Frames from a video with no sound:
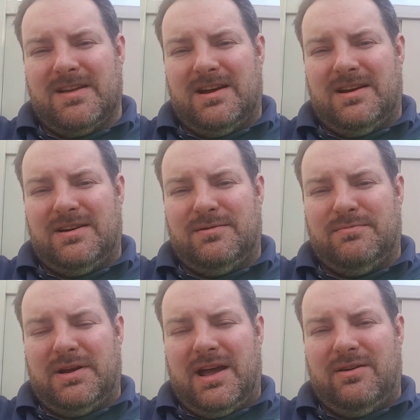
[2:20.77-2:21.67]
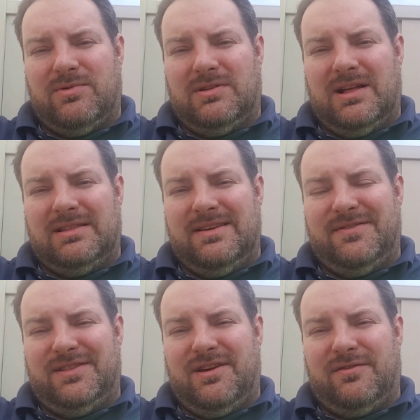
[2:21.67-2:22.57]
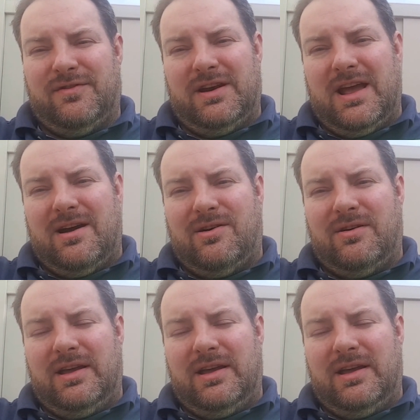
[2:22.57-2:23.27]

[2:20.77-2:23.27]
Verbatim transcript: Um, but I will leave it there for now.